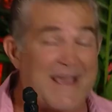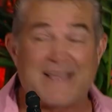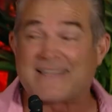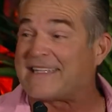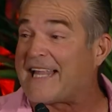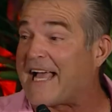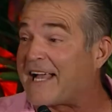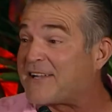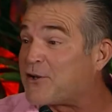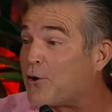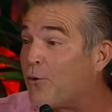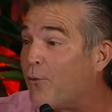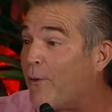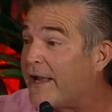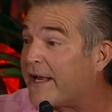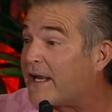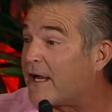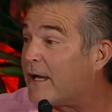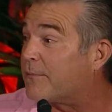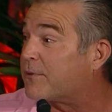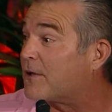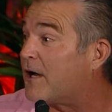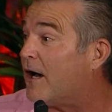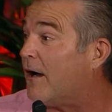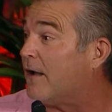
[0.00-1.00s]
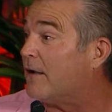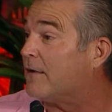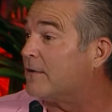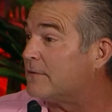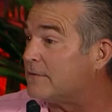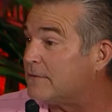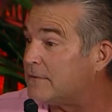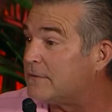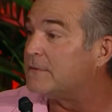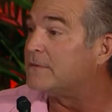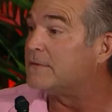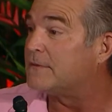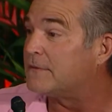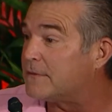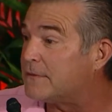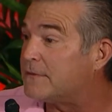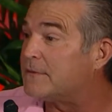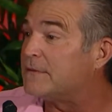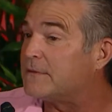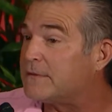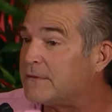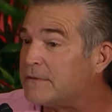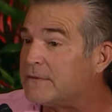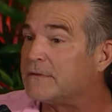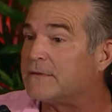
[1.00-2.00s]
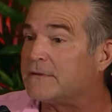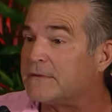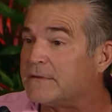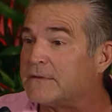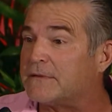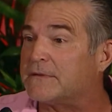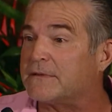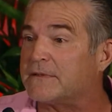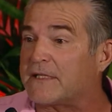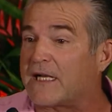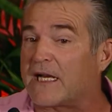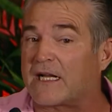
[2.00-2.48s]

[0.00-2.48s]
That's a wake-up call. You